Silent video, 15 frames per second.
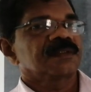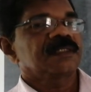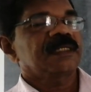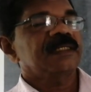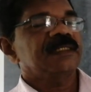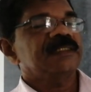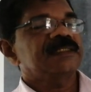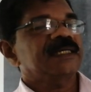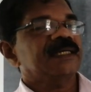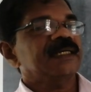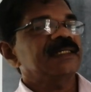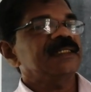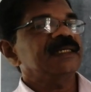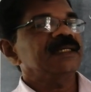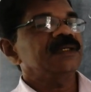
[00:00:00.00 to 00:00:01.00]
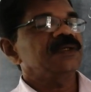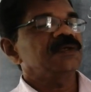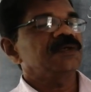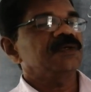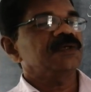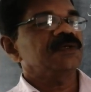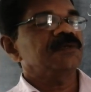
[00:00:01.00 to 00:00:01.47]
Then the second thing
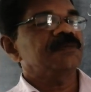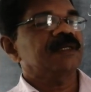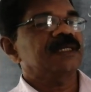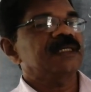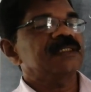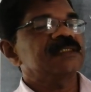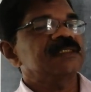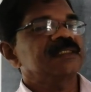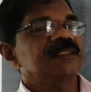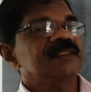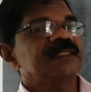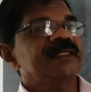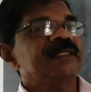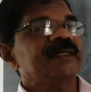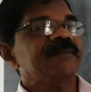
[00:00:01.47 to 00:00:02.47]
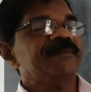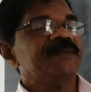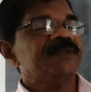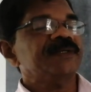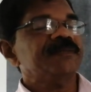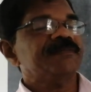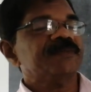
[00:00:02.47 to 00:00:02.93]
you remember is the number
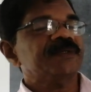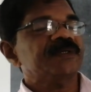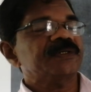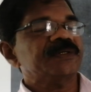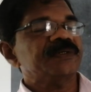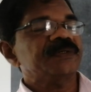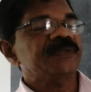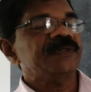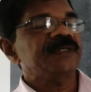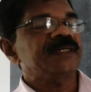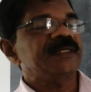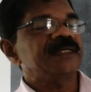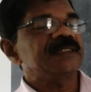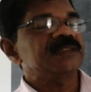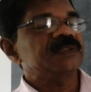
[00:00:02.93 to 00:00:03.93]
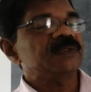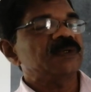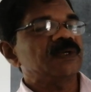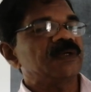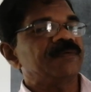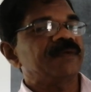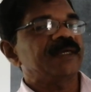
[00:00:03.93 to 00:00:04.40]
of proton is
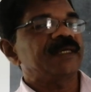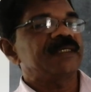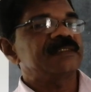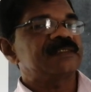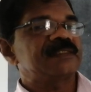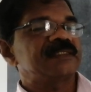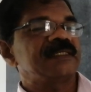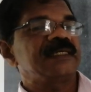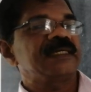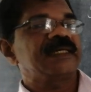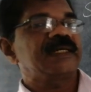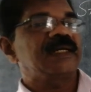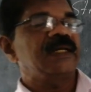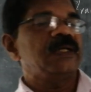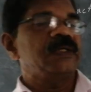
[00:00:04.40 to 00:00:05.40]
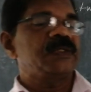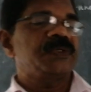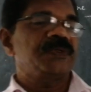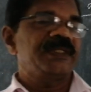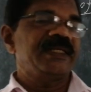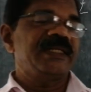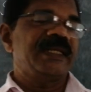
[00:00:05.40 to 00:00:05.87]
always equal
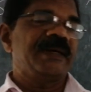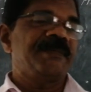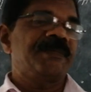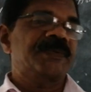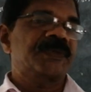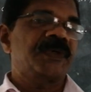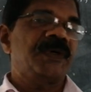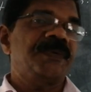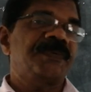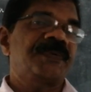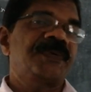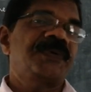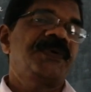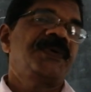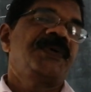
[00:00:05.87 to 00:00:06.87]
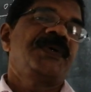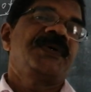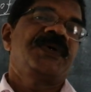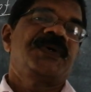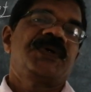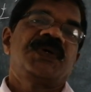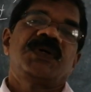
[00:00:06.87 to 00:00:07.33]
to the number of
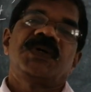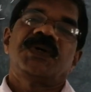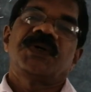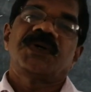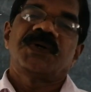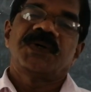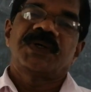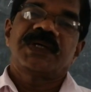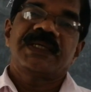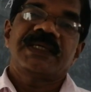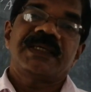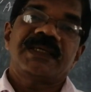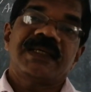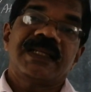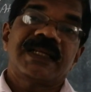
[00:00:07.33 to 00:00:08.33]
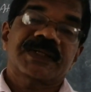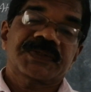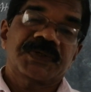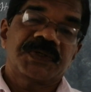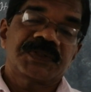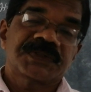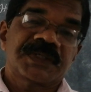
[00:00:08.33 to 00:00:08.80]

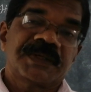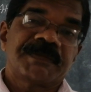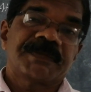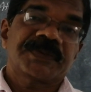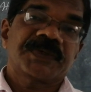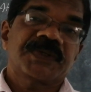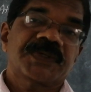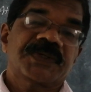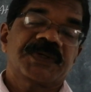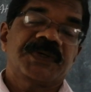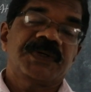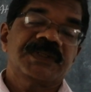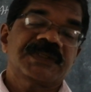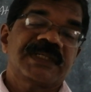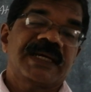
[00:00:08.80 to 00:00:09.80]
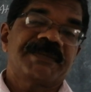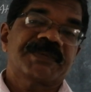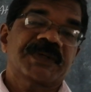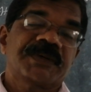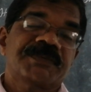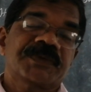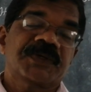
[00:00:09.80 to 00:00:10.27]
electrons.
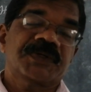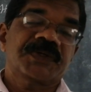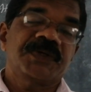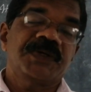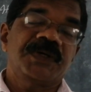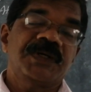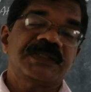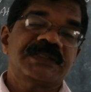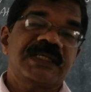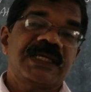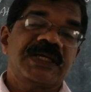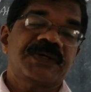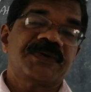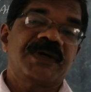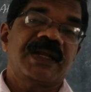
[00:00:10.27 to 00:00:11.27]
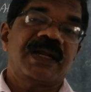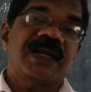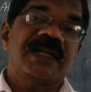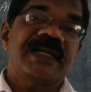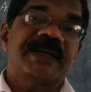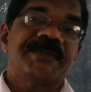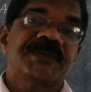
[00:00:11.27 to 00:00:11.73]
Number of protons
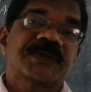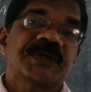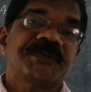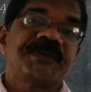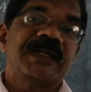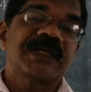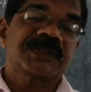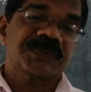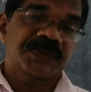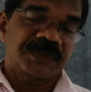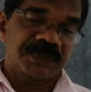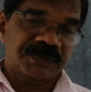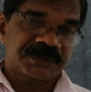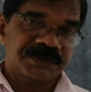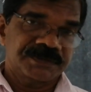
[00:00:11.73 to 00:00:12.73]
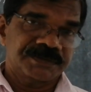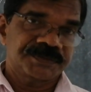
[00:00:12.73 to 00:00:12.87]
equal number of electrons.